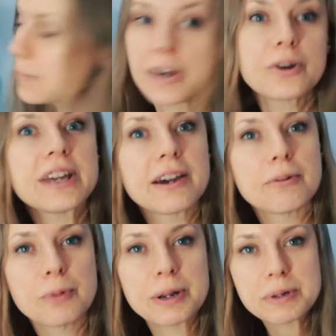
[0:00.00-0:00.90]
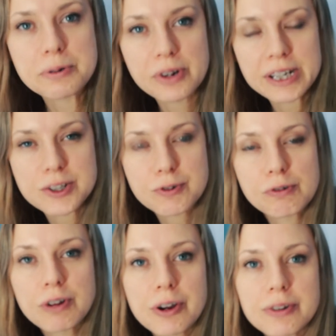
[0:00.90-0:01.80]
Oh yeah, and when we were in
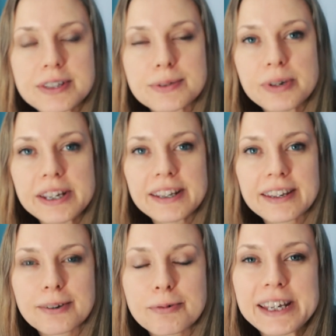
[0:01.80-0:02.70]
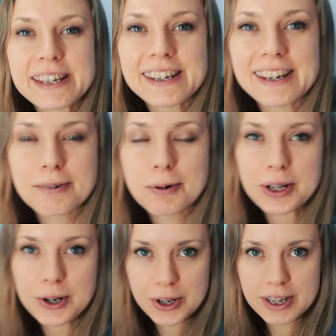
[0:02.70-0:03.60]
Truro this week, we
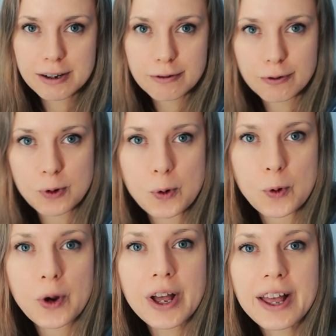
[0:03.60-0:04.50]
were looking for